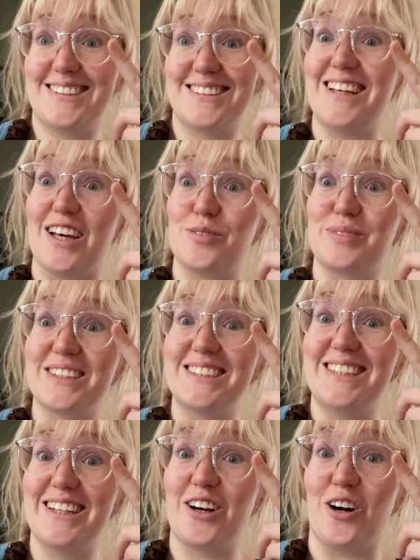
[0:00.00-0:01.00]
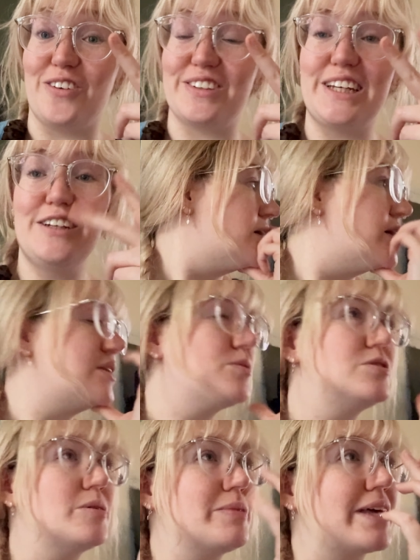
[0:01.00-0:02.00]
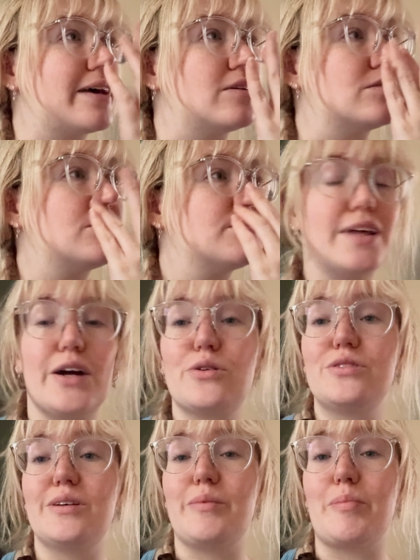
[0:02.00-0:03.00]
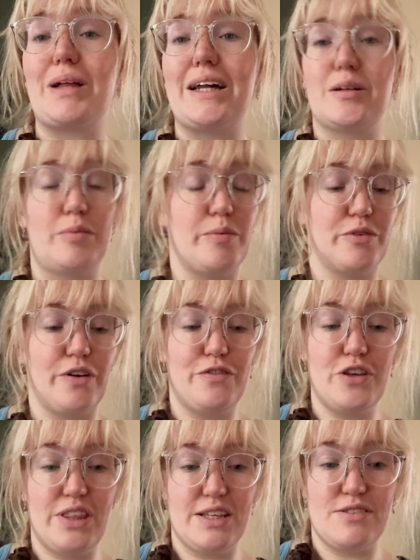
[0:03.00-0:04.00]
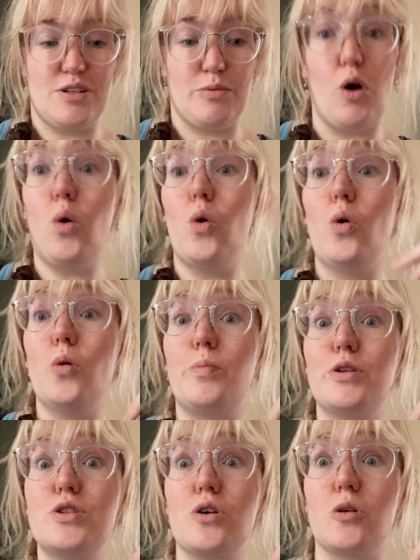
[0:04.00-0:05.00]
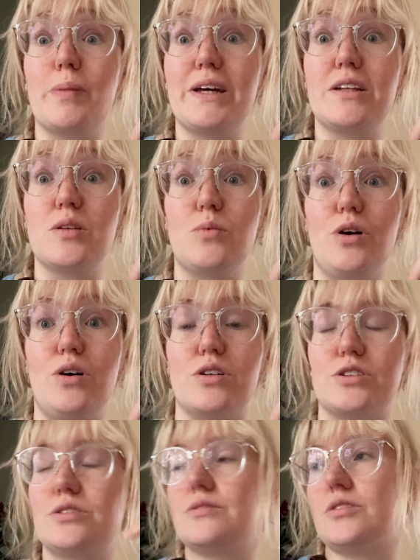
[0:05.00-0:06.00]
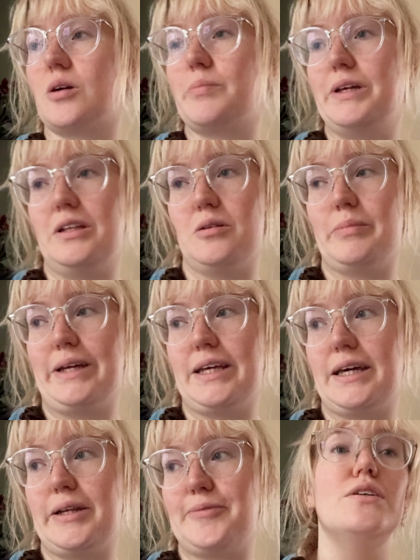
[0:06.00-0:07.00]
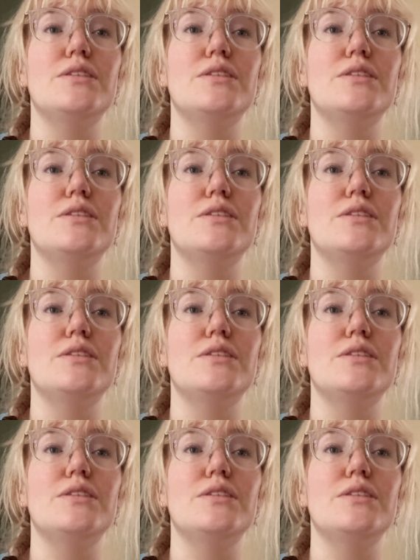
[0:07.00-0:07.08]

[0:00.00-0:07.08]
Desperately need a coffee. And there was something else. I wrote it in my planner, but we've got a few things to do. Oh, put the dog bed in the wash. Start peeing in our bed again.